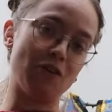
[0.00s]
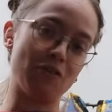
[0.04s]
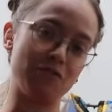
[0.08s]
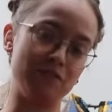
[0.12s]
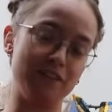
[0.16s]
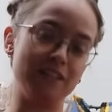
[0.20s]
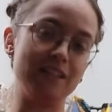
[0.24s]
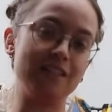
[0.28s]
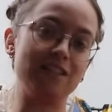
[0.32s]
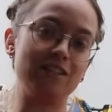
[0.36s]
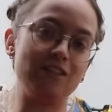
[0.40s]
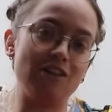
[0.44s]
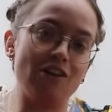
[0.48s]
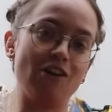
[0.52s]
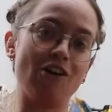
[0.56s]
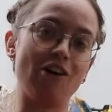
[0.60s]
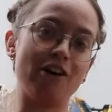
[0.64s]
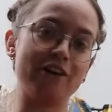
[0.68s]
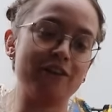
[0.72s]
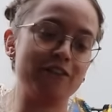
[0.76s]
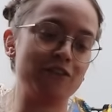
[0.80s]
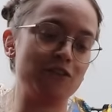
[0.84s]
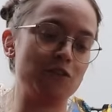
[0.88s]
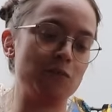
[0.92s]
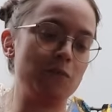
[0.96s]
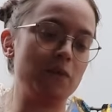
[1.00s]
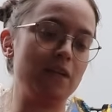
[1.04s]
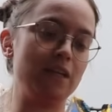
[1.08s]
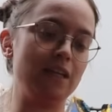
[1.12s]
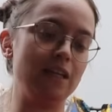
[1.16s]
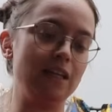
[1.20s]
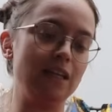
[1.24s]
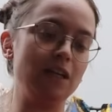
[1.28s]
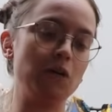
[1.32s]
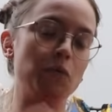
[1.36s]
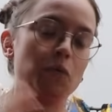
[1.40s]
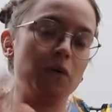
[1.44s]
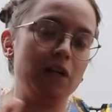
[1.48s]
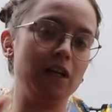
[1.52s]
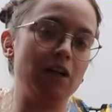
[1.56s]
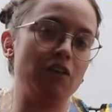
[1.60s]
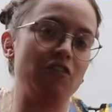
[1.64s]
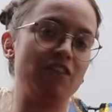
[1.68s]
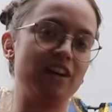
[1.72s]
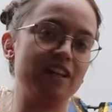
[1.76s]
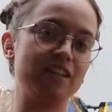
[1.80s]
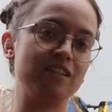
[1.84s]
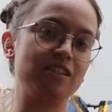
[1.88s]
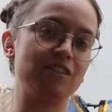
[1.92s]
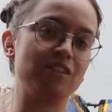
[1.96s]
of this yarn to be equally
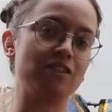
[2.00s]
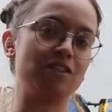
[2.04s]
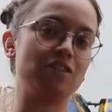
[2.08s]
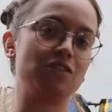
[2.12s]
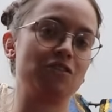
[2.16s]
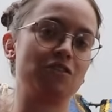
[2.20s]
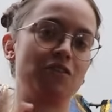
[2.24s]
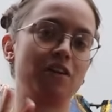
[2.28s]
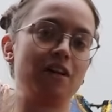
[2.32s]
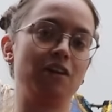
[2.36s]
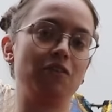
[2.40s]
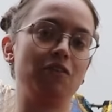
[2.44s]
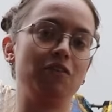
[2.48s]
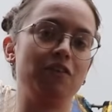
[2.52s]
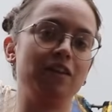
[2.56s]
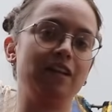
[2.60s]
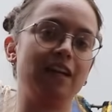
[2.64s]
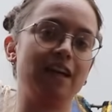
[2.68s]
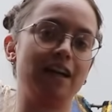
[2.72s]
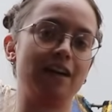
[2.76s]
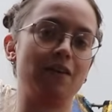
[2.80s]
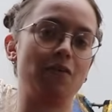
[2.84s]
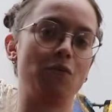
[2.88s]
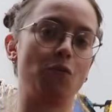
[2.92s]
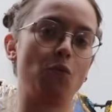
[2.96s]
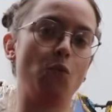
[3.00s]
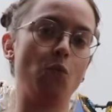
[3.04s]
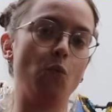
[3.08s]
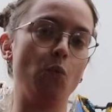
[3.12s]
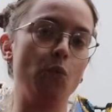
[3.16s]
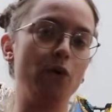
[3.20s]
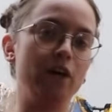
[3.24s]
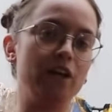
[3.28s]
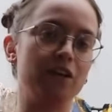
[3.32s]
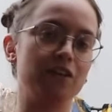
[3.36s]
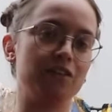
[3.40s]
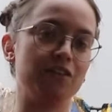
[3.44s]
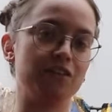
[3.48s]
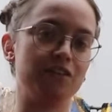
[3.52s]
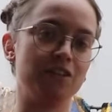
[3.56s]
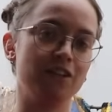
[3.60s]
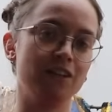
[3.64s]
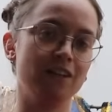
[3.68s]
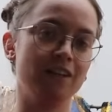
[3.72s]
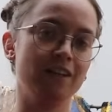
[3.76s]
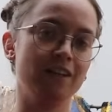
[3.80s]
rested so that I don't get weird